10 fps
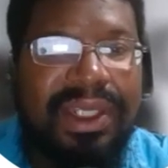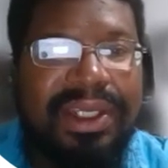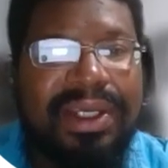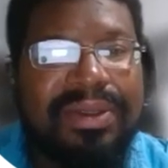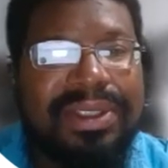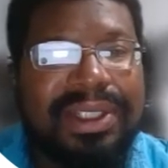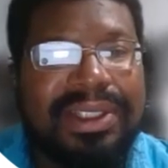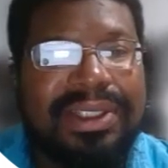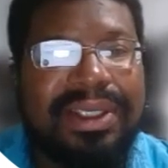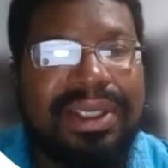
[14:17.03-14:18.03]

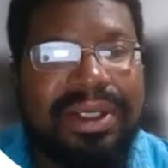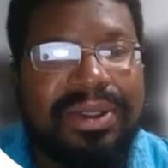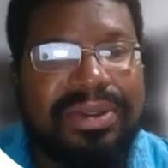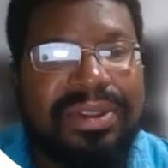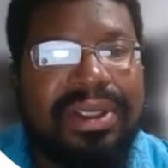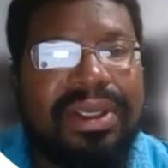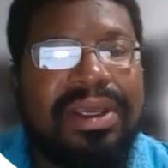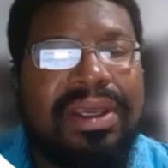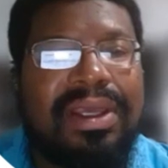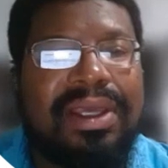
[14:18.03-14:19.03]
6 years
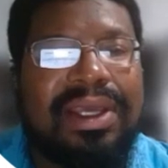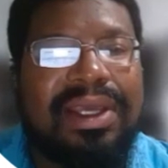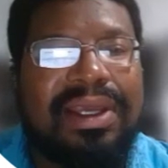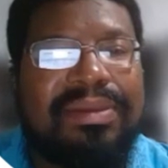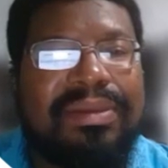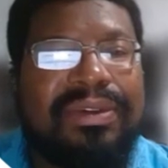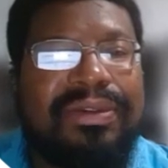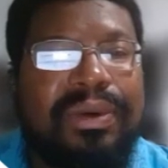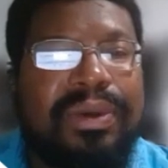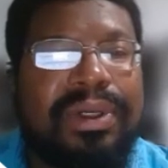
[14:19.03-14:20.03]

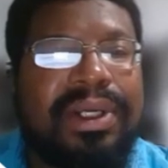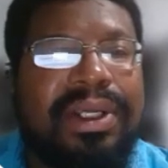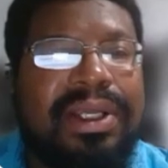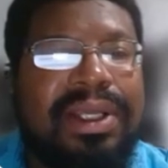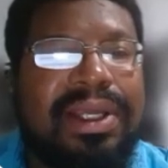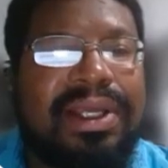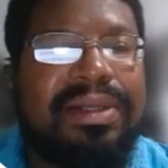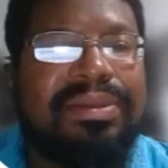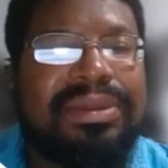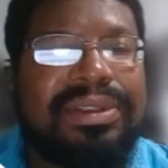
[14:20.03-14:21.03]
for
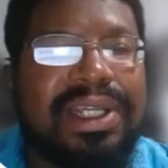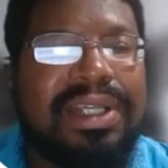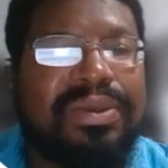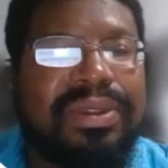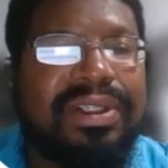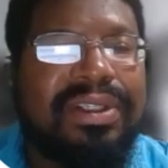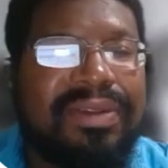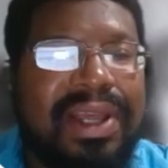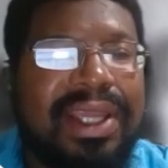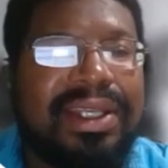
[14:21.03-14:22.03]
Joshua to
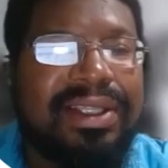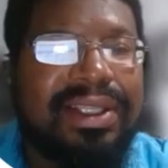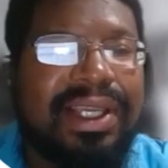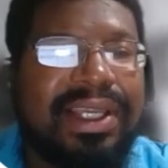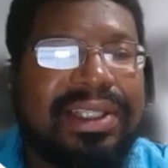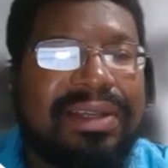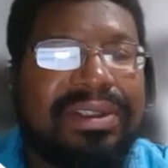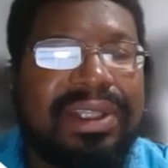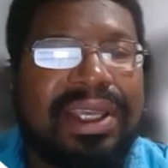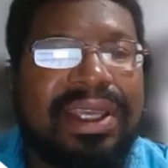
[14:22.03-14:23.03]
divide the lands after
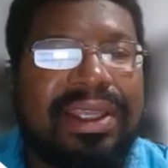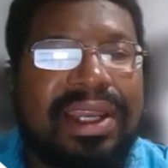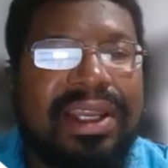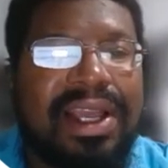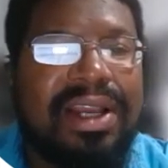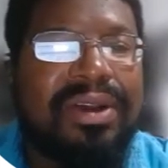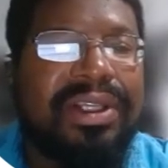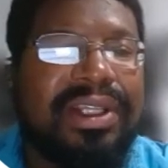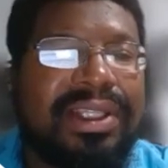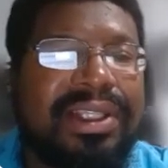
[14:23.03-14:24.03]
they had kind of conquered
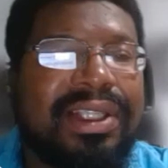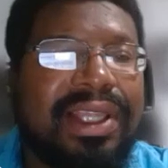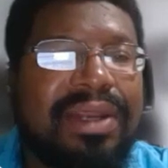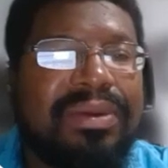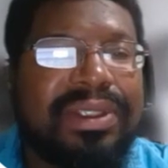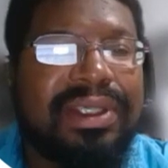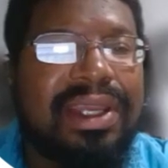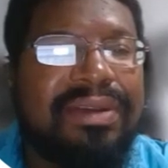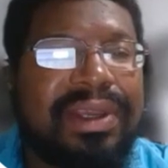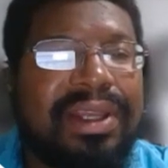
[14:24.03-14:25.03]
it. And then the land was
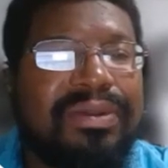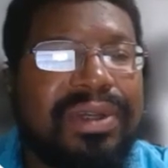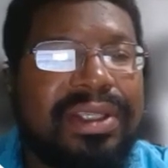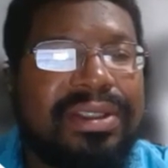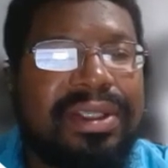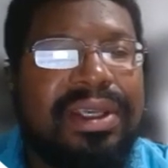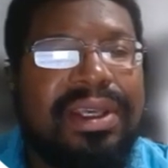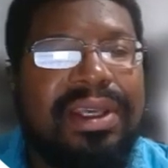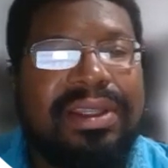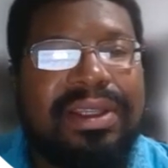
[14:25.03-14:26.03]
kind of at rest
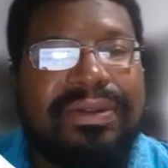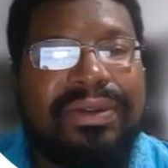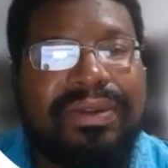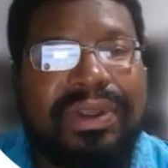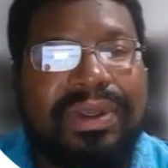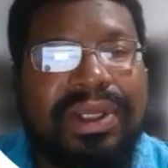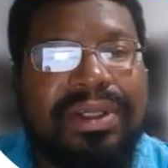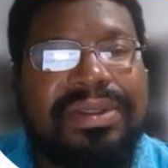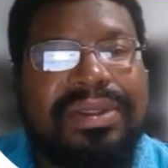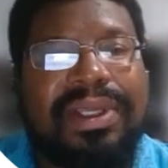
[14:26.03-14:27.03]
there for a few
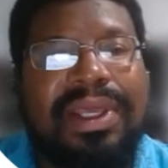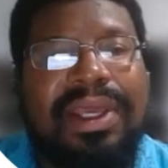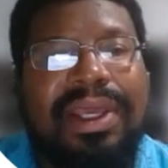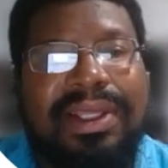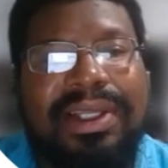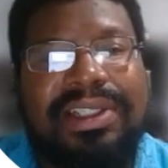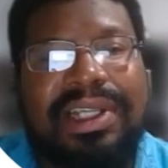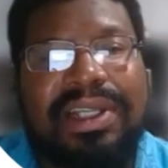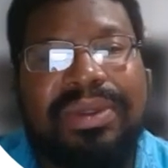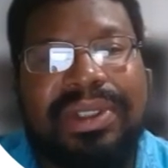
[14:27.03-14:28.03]
years. And then
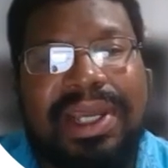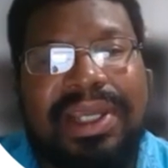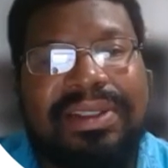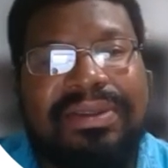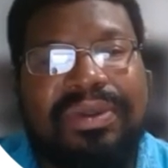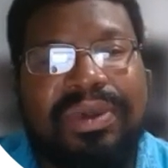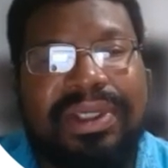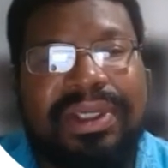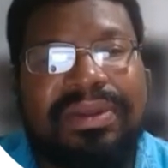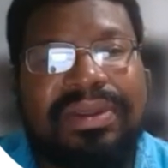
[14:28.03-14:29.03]
Joshua dies in
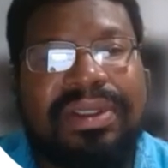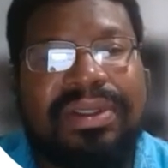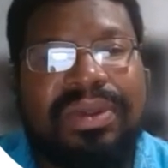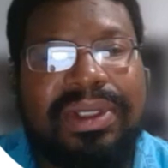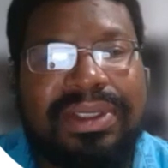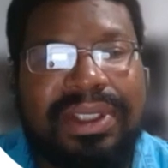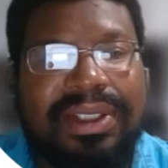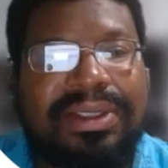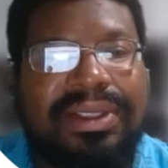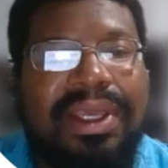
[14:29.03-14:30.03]

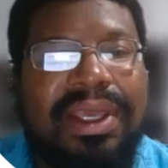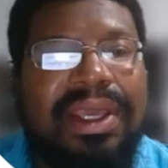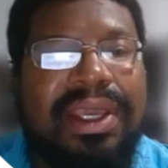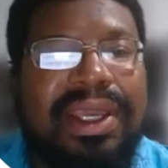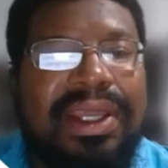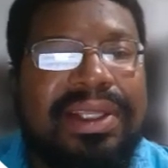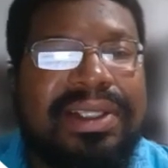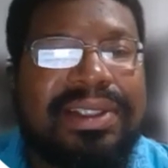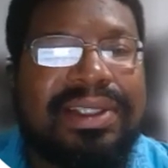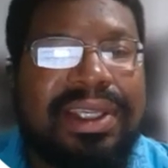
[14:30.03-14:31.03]
1426. And he's
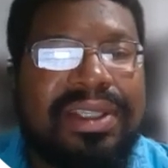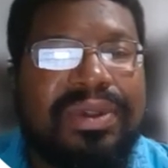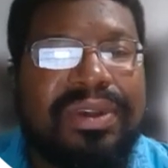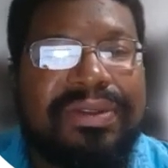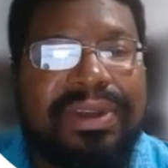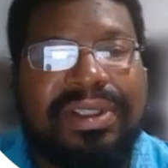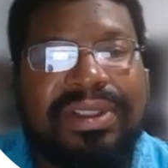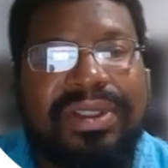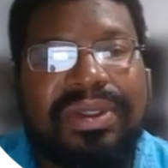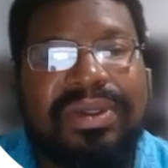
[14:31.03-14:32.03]
going to say Israel fell
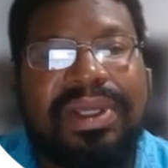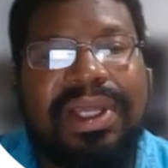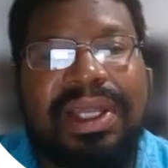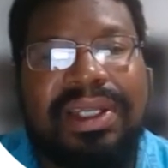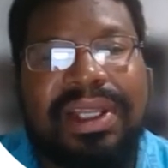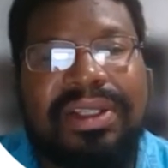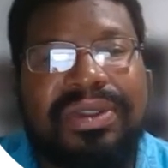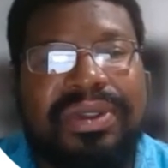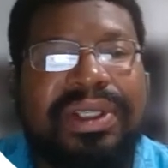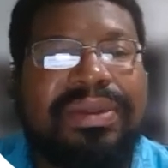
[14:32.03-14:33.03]
into
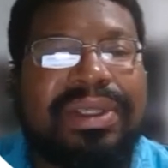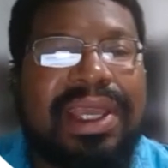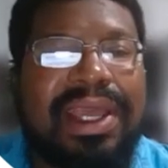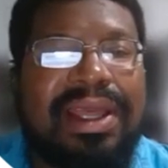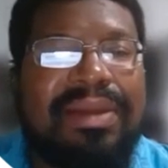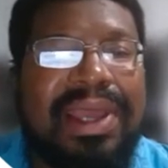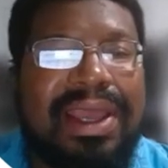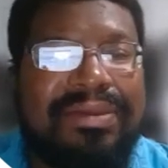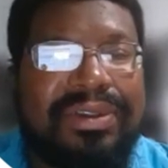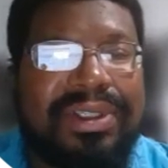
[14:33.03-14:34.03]
idolatry
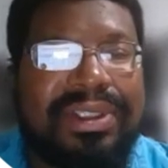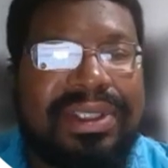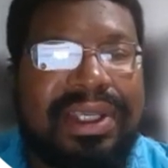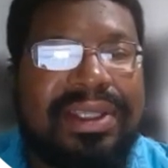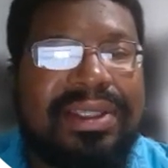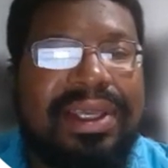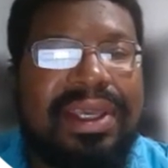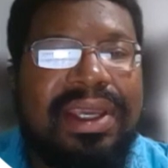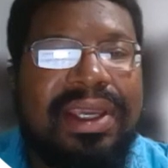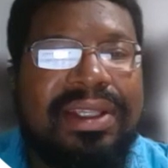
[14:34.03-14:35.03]
after his death.
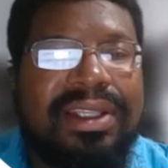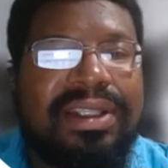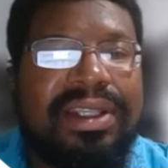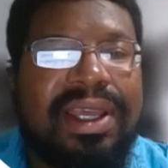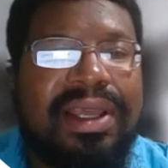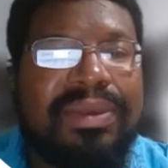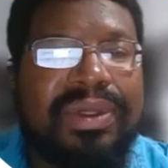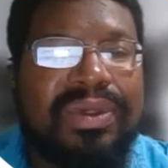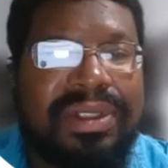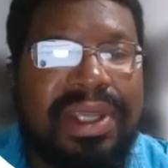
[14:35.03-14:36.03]
And then
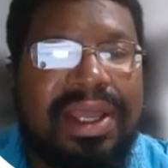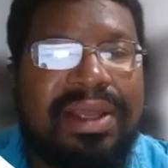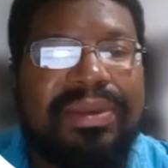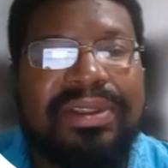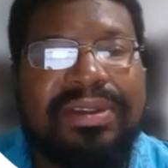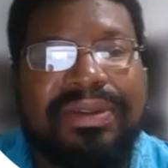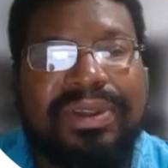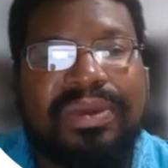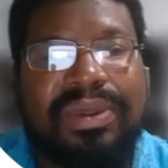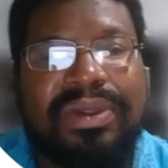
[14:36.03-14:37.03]
Cusham is the
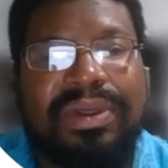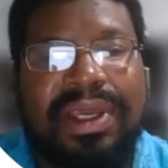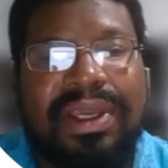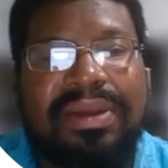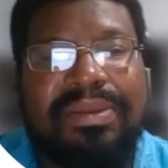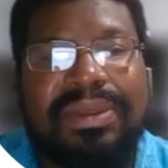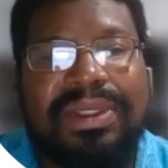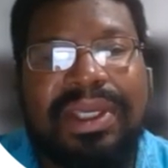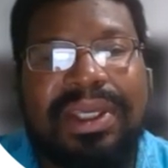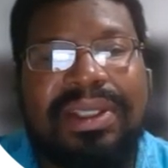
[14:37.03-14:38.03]
first one who comes
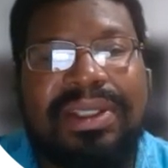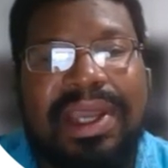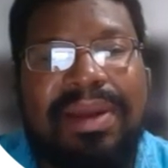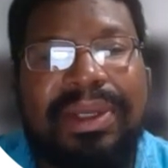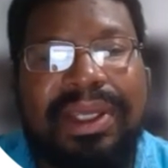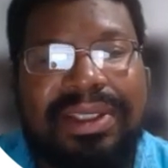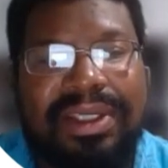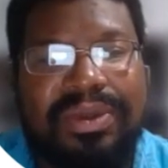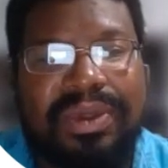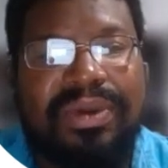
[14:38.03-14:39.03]
and dominates
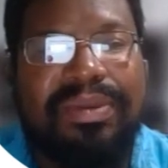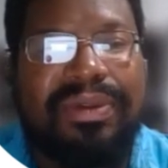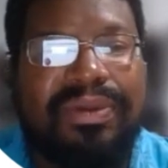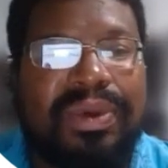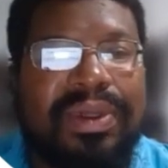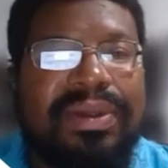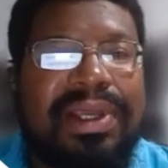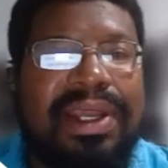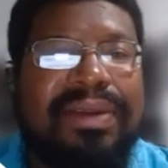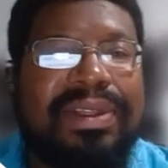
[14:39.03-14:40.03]
Israel before
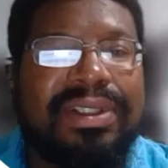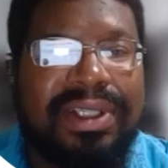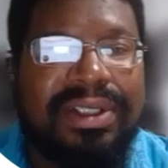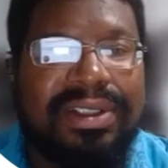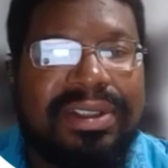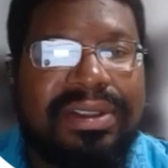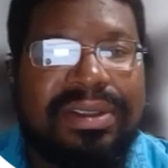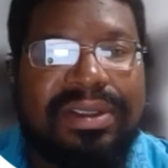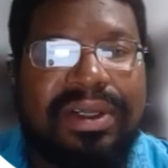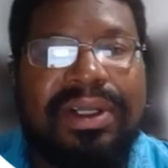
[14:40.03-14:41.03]
kind of the judges
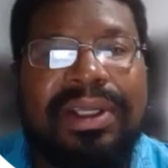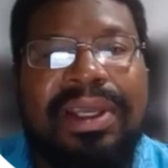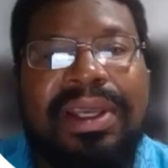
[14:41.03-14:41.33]
start.